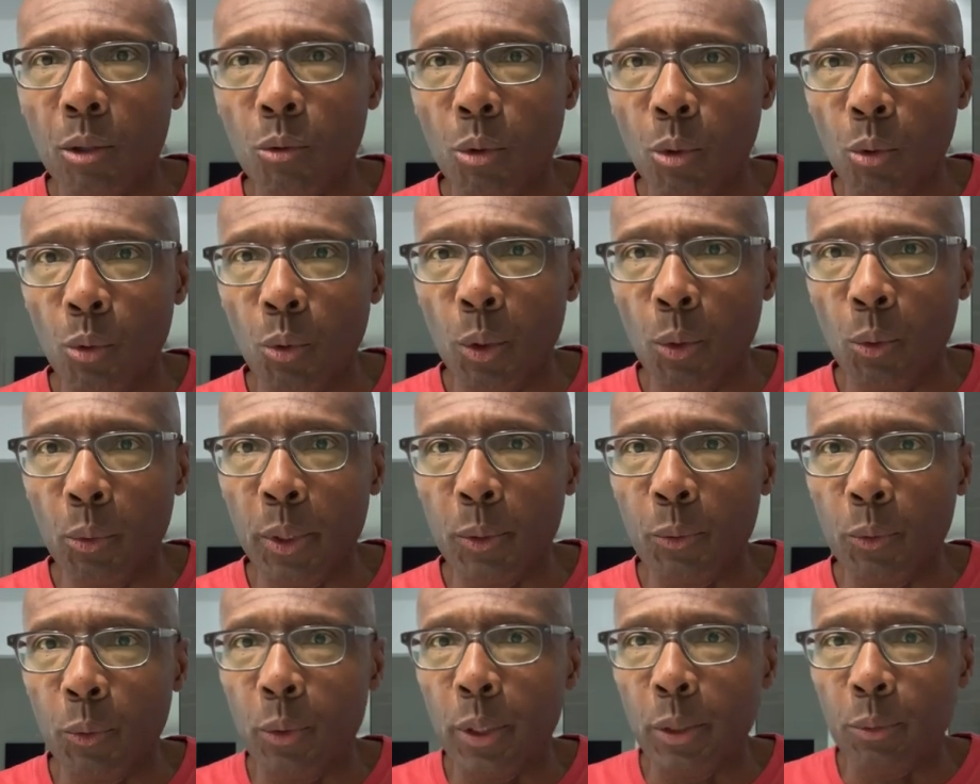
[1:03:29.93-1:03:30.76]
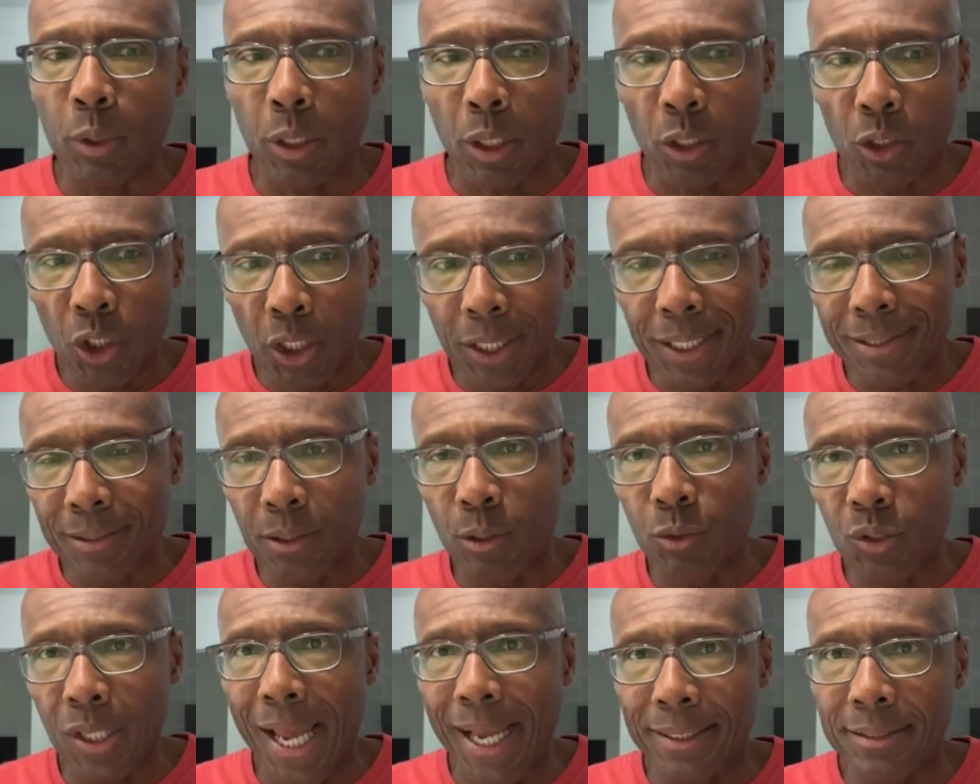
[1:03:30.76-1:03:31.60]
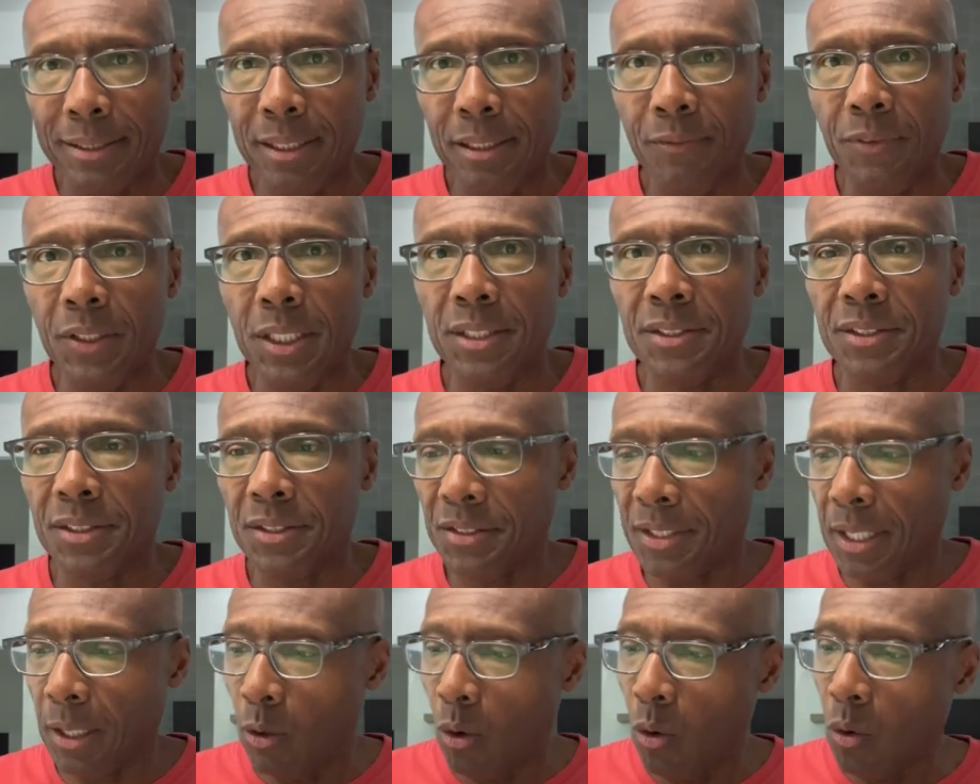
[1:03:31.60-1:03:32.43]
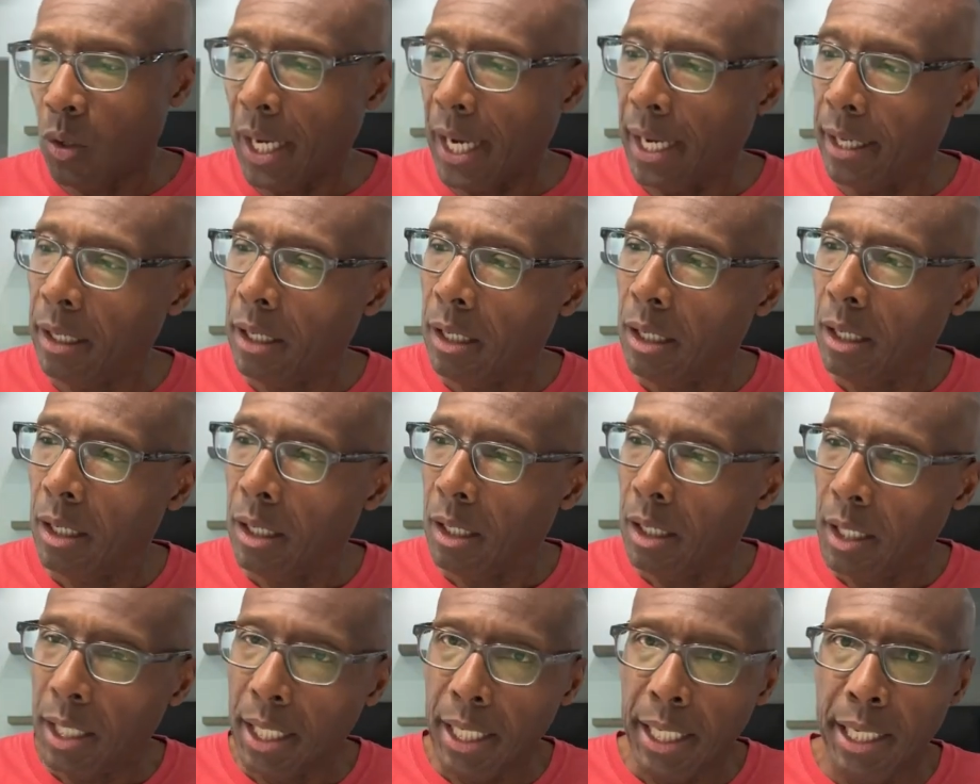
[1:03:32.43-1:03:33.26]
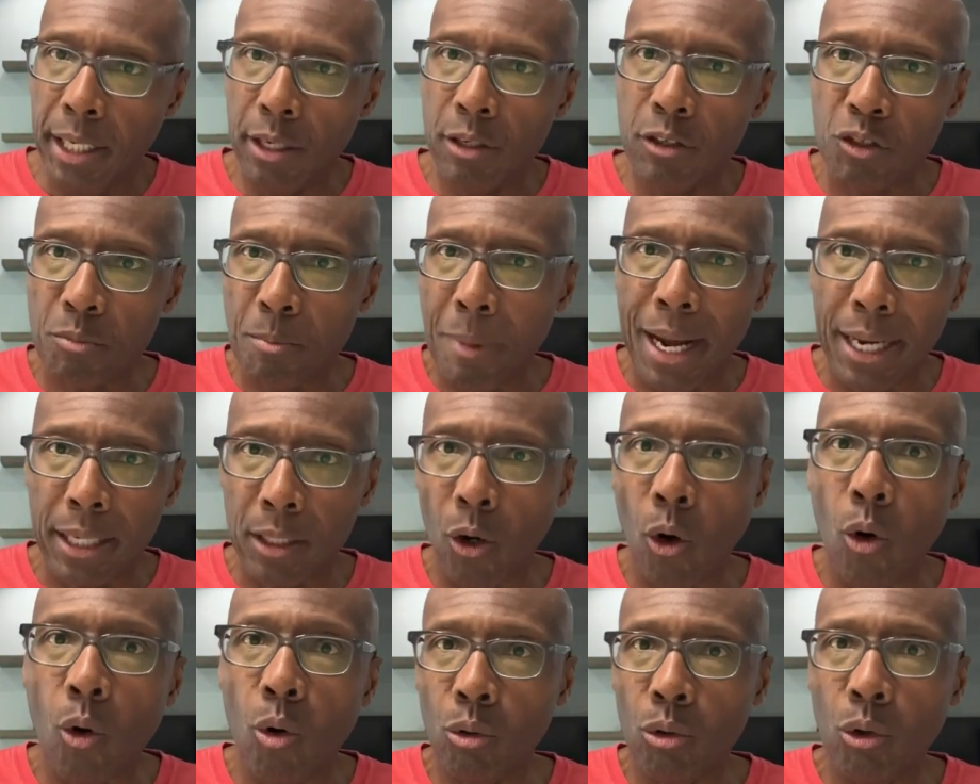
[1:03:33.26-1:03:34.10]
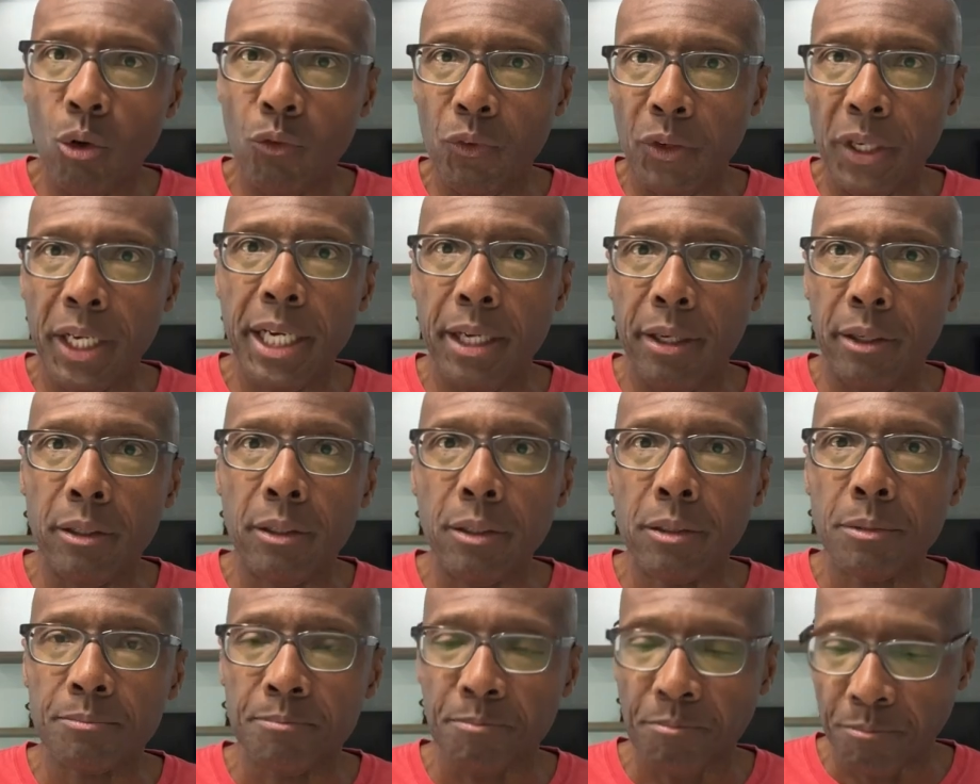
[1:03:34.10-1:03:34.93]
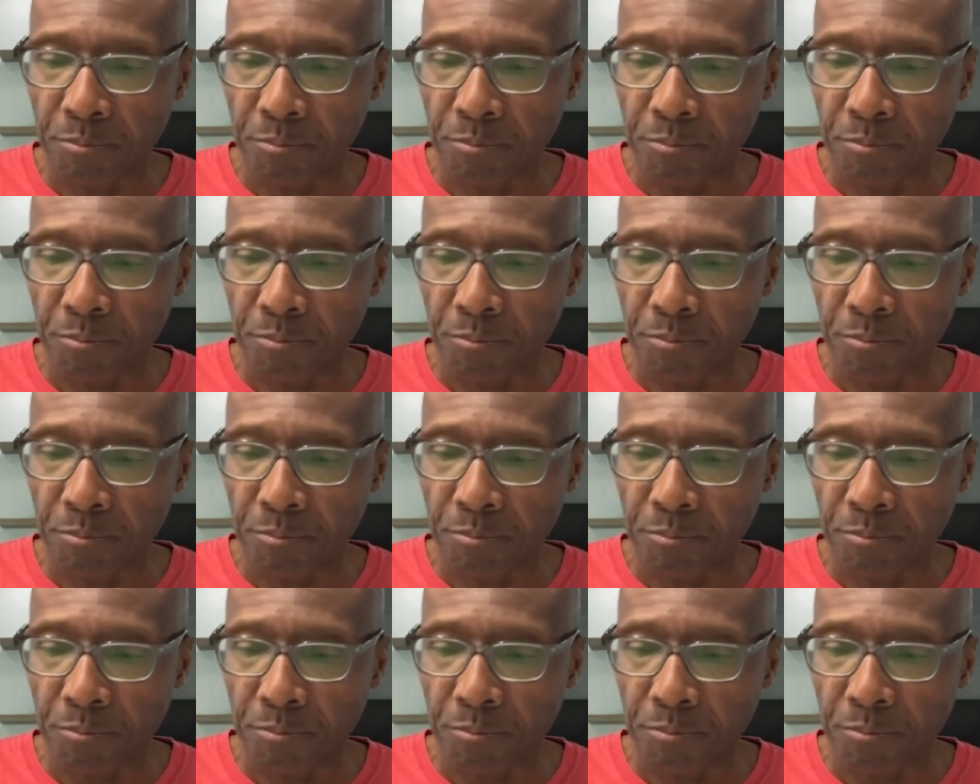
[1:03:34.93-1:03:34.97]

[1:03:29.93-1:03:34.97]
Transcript: We want to look at those activities and say, okay, here's my goal over here.